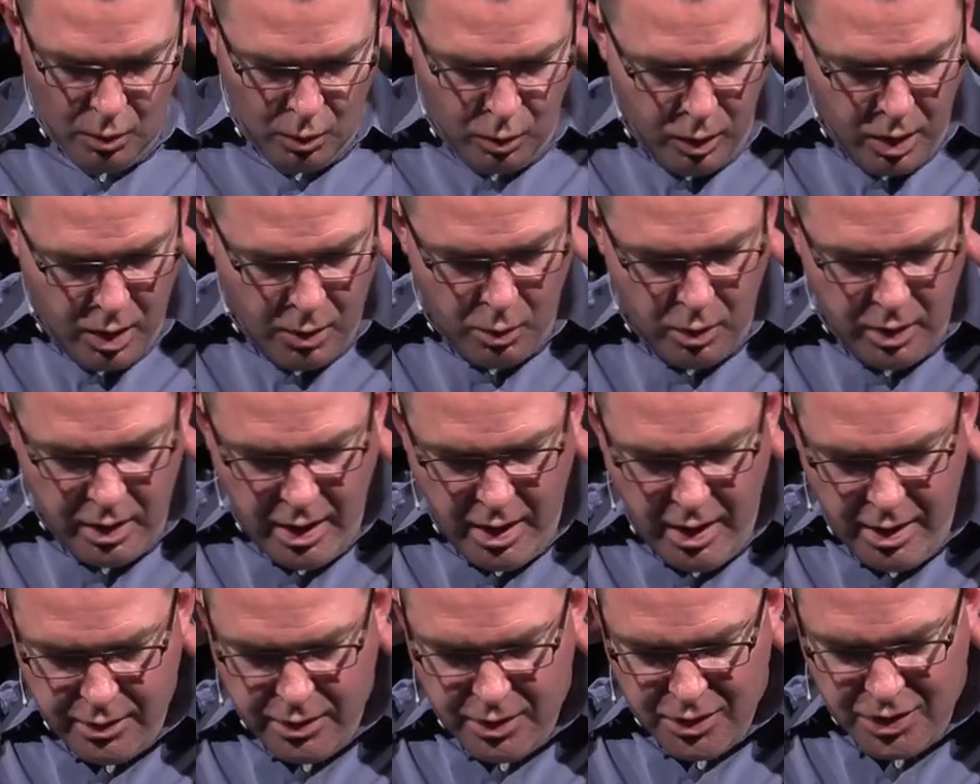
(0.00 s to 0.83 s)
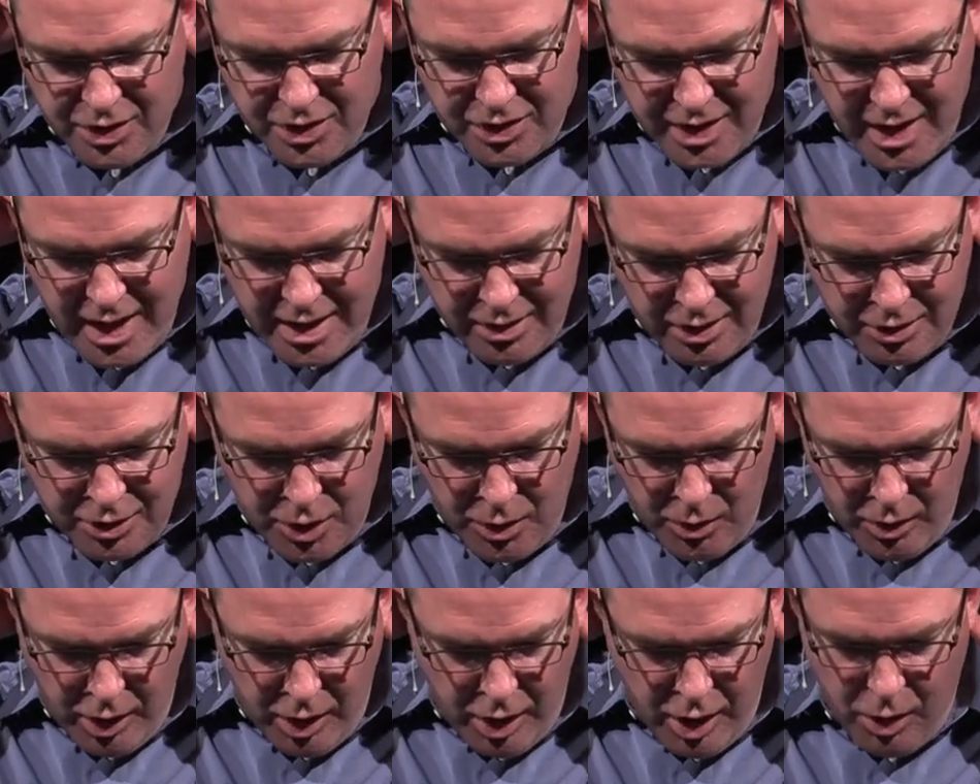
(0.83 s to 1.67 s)
What would others say
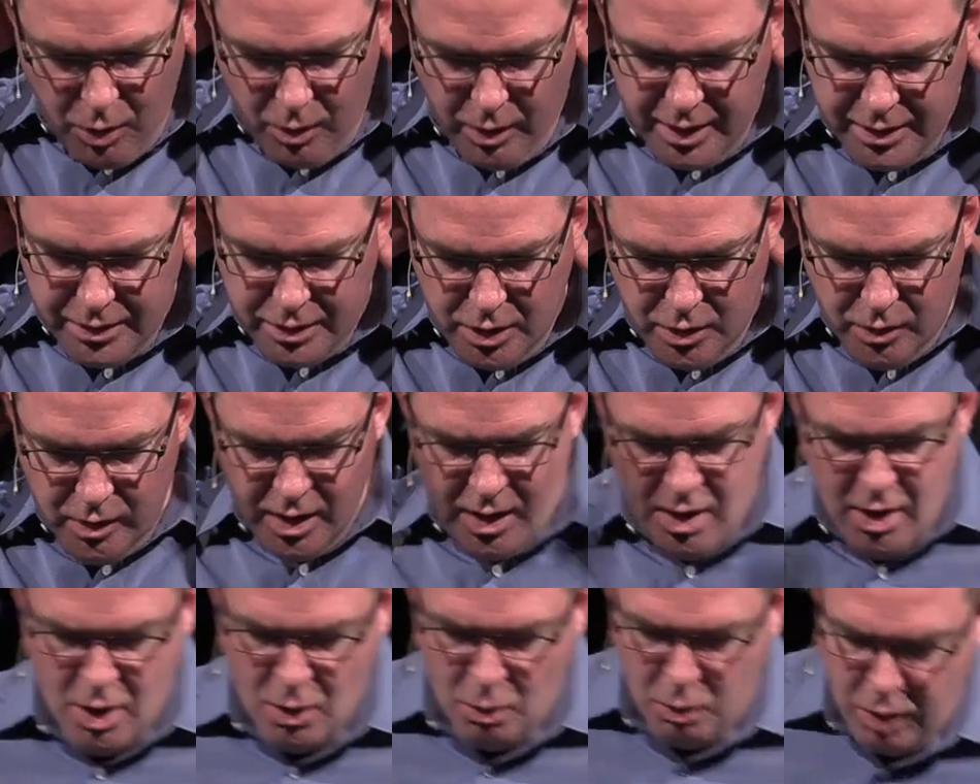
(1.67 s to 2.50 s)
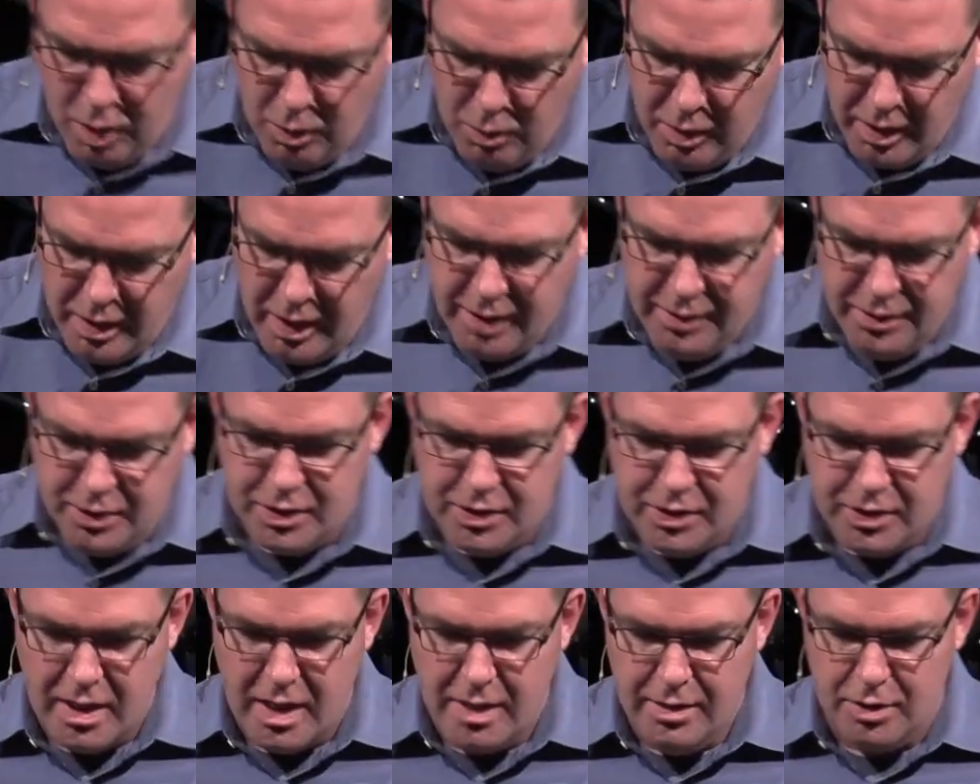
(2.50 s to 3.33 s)
that you are always doing? What would
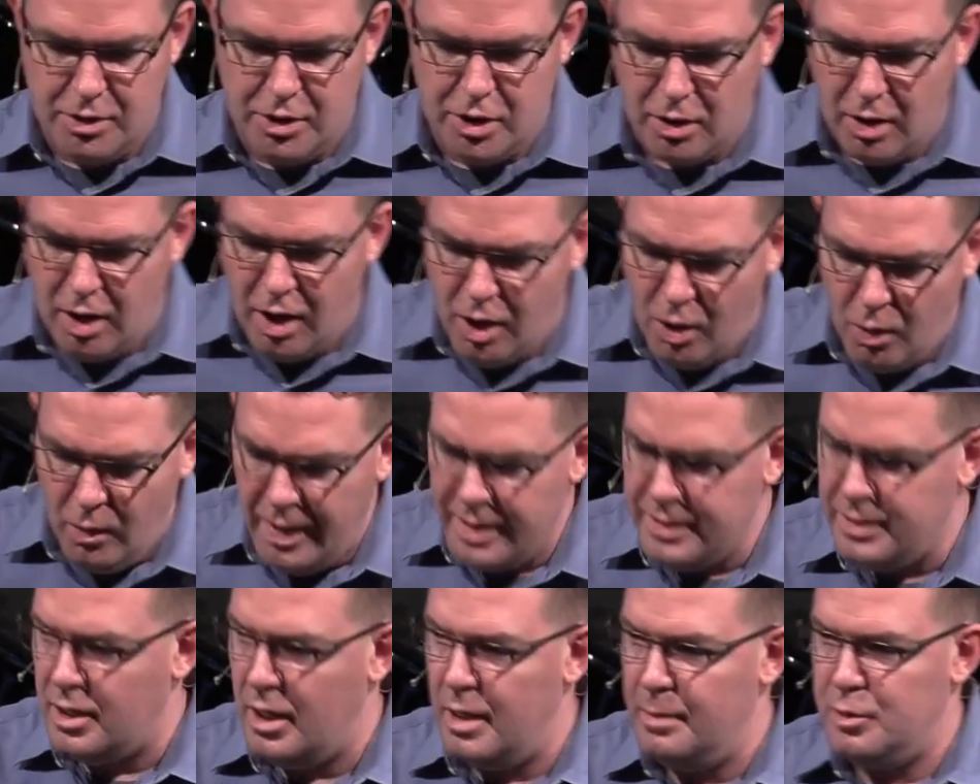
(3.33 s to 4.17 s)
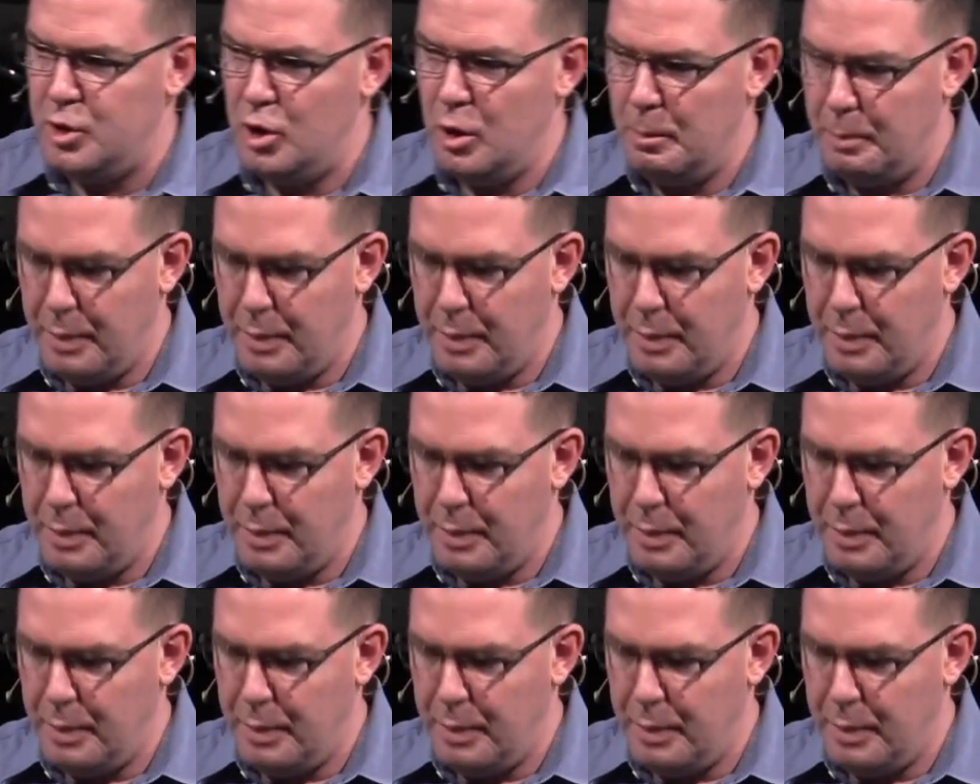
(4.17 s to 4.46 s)
others say that you're always up